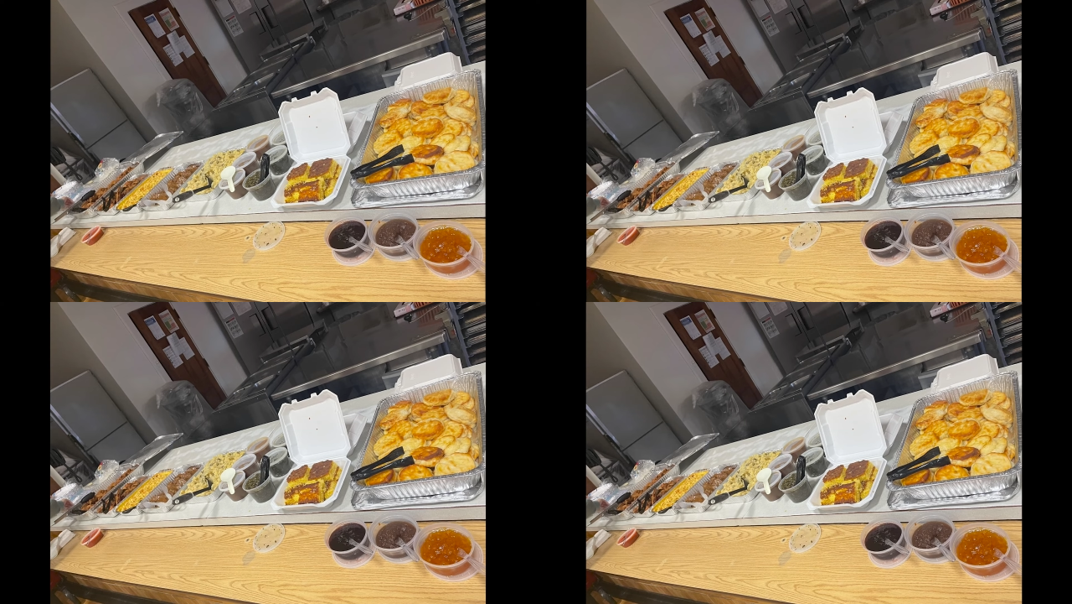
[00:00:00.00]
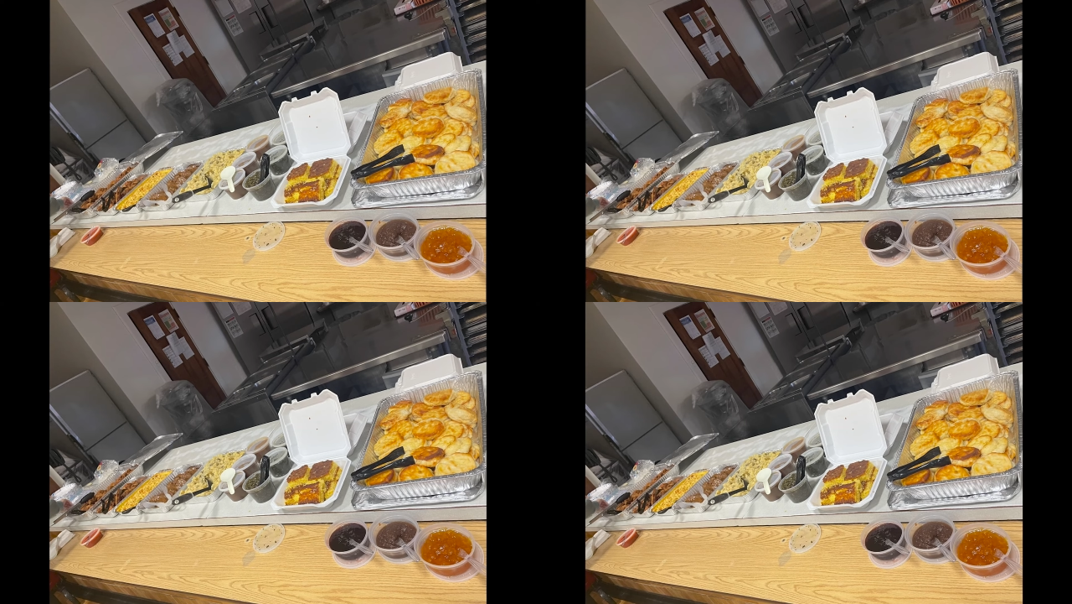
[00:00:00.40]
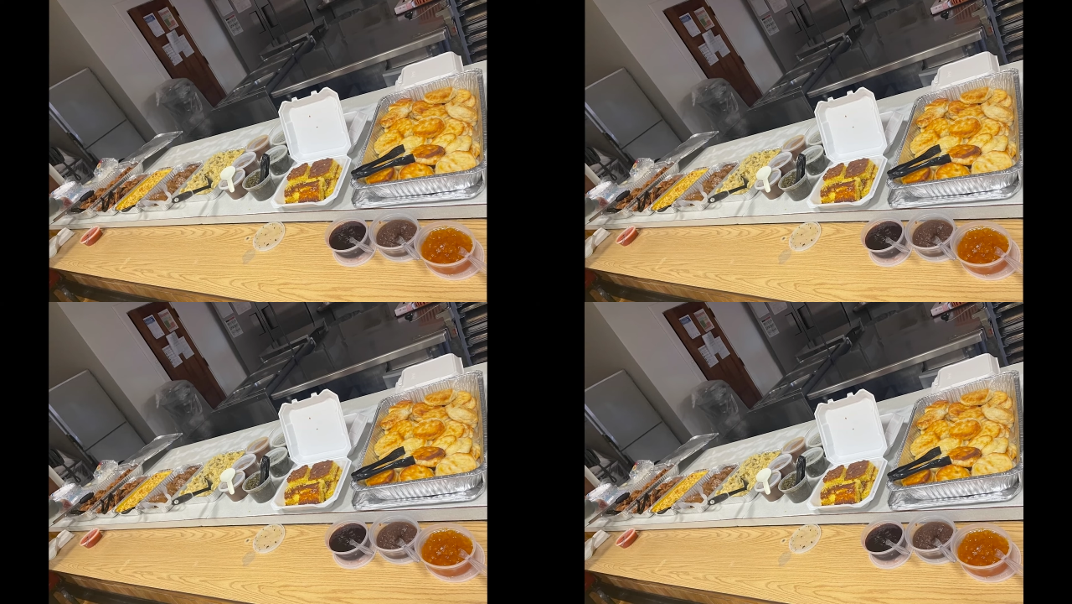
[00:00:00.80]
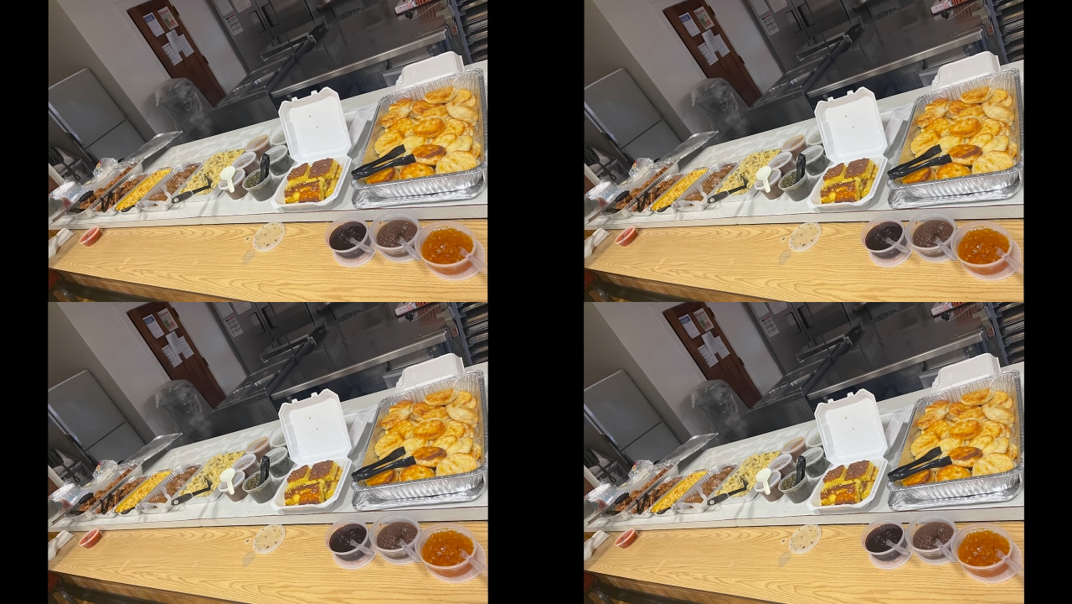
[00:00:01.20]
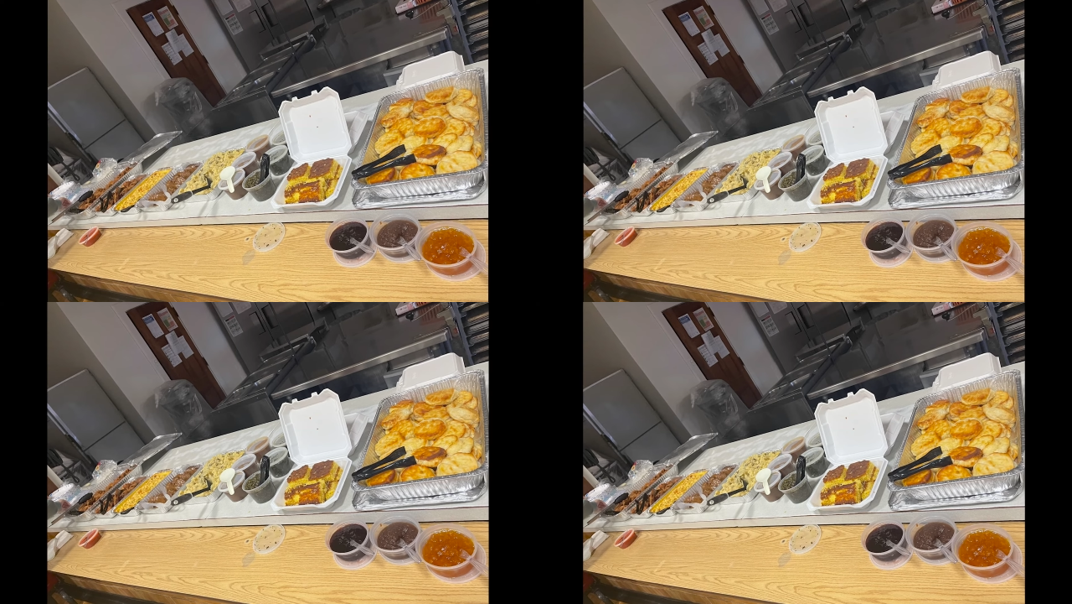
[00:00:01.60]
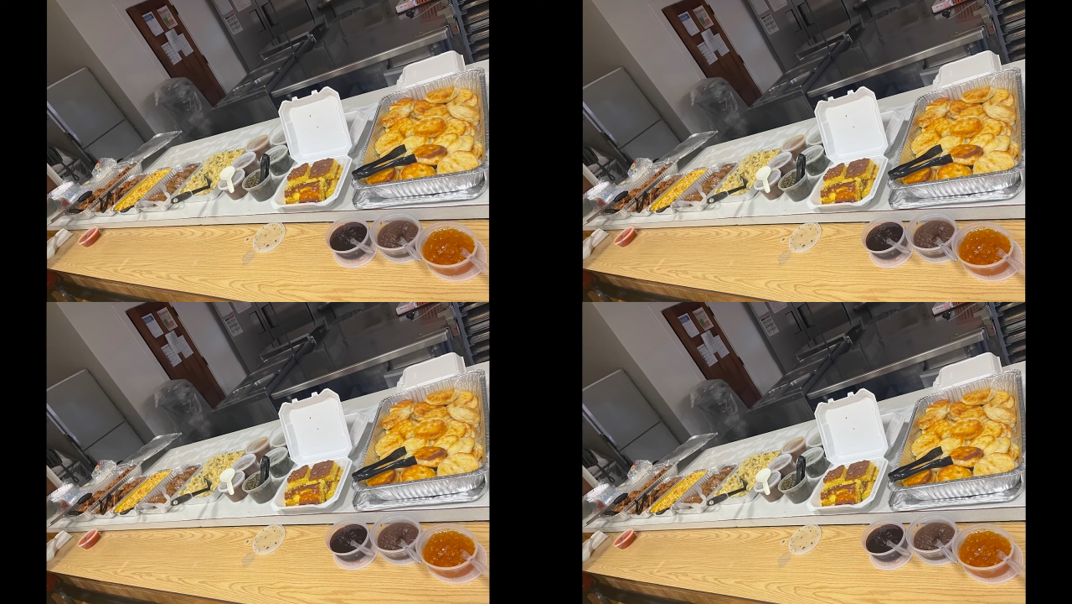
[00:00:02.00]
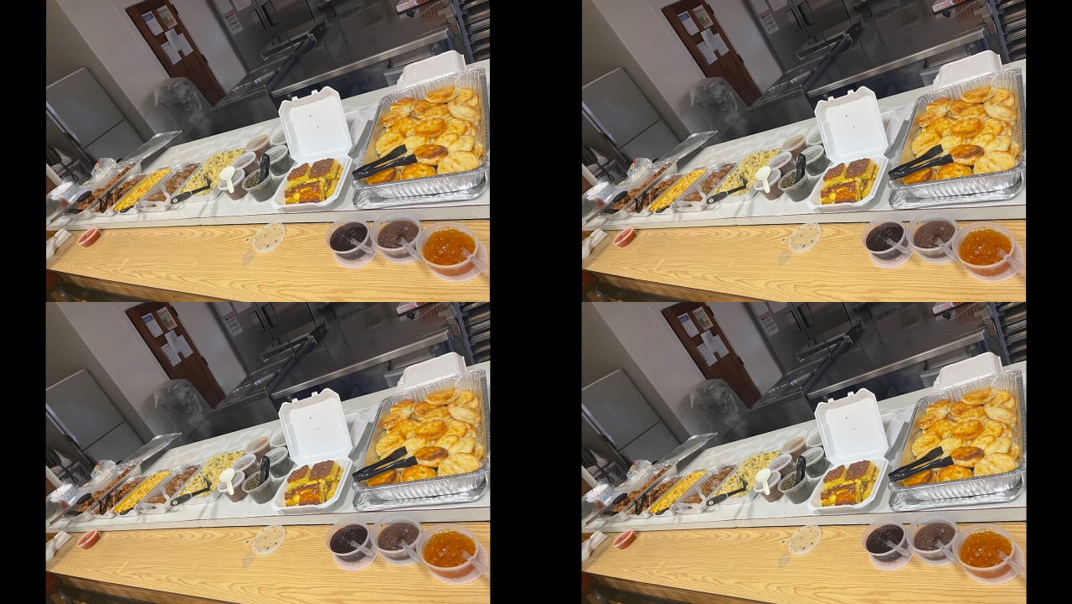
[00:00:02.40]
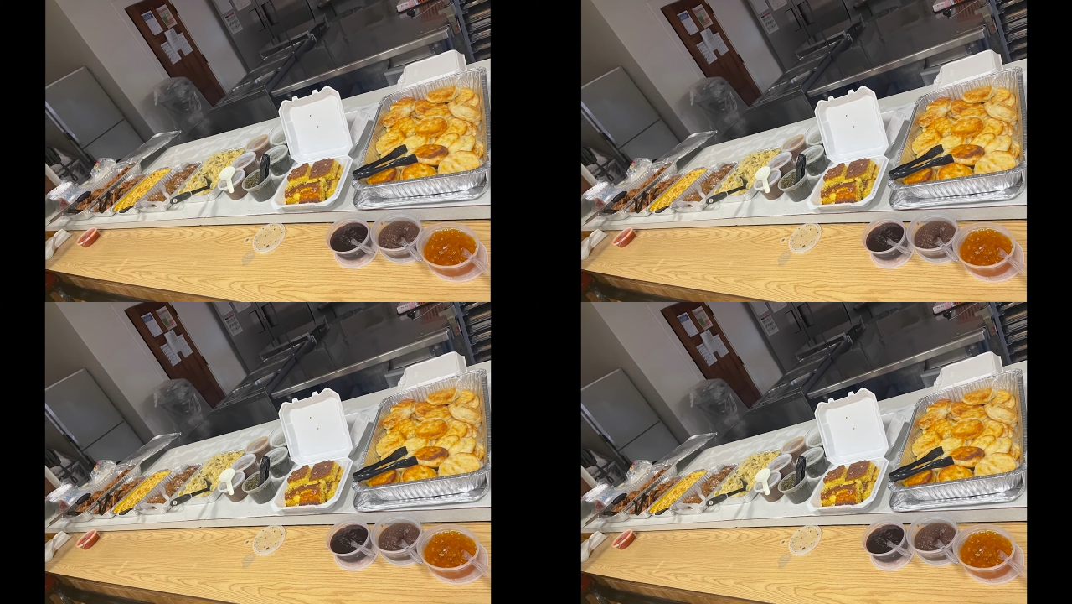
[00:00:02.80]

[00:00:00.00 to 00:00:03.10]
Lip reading: (no speaker visible)